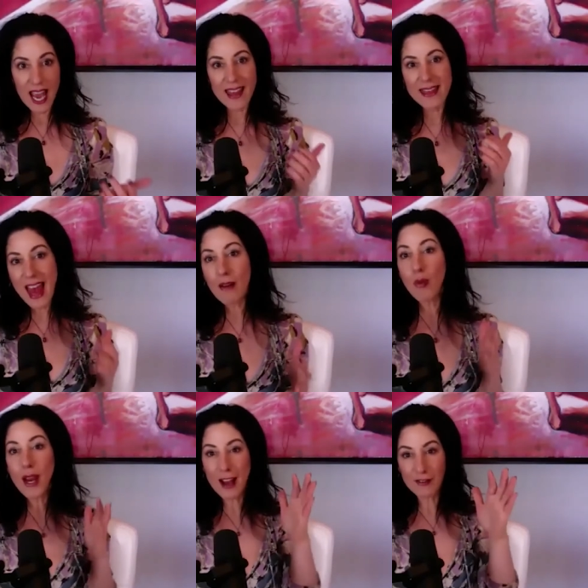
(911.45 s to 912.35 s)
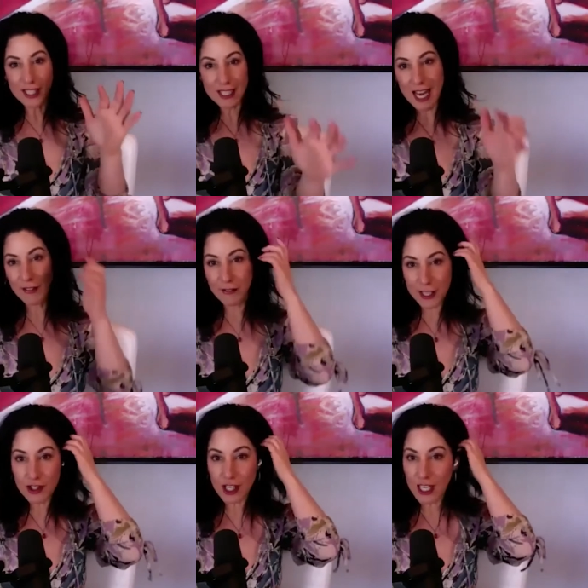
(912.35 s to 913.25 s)
And then we have to set a
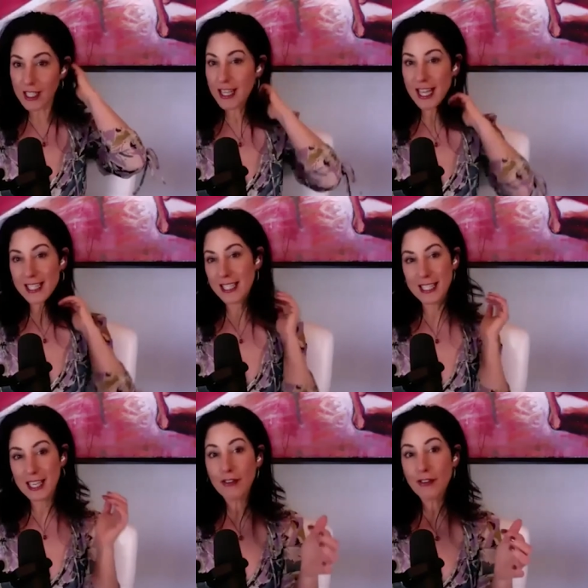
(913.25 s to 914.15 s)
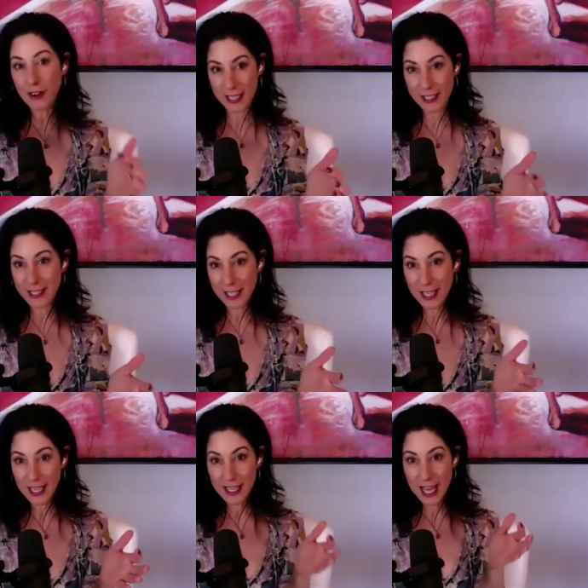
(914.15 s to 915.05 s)
vision that's different
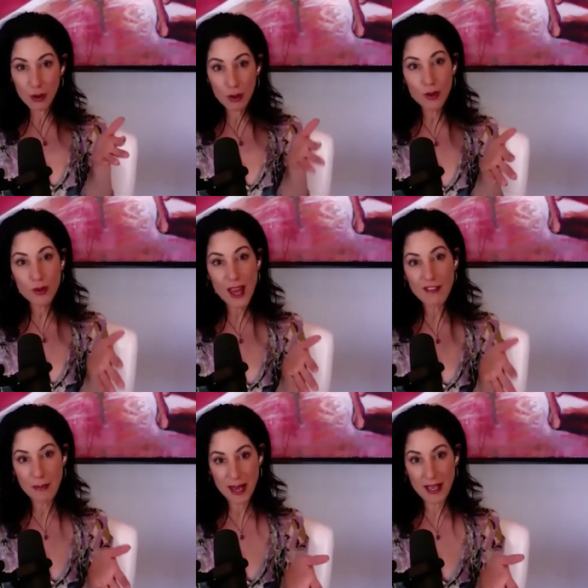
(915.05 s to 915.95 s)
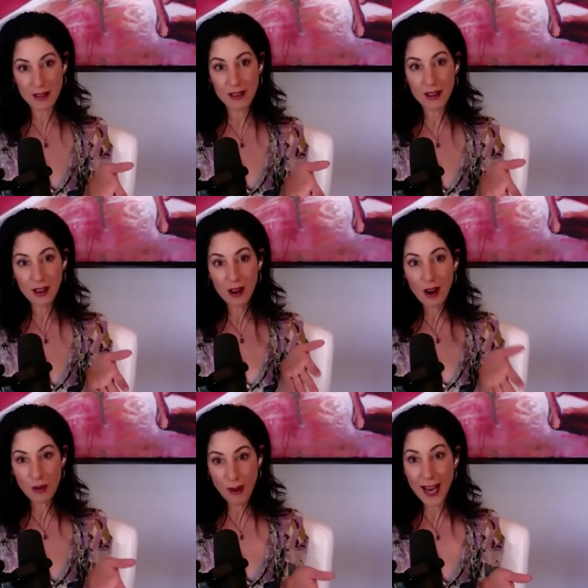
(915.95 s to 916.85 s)
than who they've been
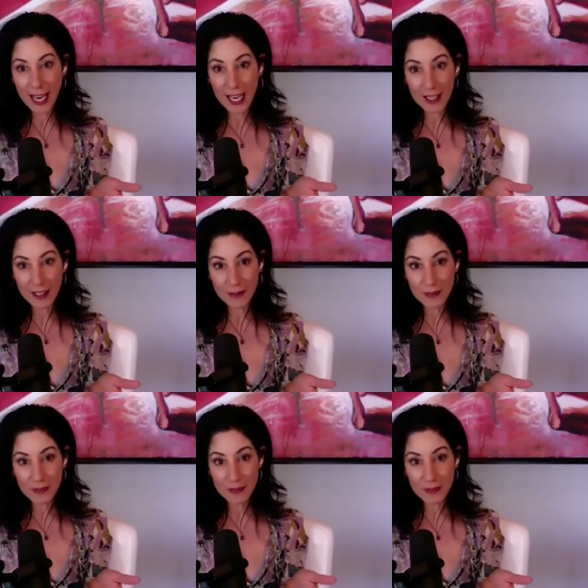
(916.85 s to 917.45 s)
already.